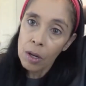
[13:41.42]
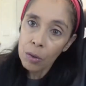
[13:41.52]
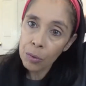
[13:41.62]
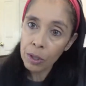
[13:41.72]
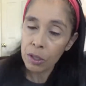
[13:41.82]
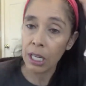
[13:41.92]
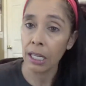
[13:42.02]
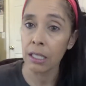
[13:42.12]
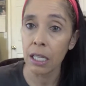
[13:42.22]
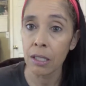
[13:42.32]
Real
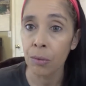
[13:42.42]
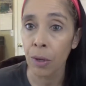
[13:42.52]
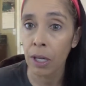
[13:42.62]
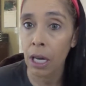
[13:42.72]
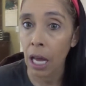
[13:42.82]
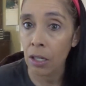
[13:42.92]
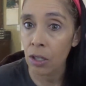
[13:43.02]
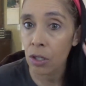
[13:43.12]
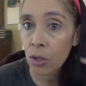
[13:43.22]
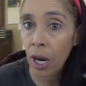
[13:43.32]
Techniques one and
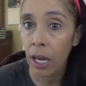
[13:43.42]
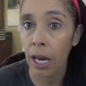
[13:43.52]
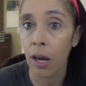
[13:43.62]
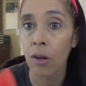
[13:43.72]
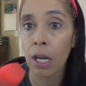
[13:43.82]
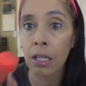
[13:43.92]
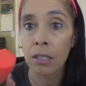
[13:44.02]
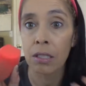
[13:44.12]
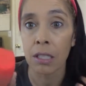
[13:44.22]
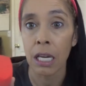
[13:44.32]
just try it out and
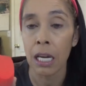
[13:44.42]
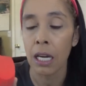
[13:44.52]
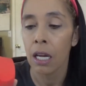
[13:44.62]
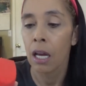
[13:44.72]
see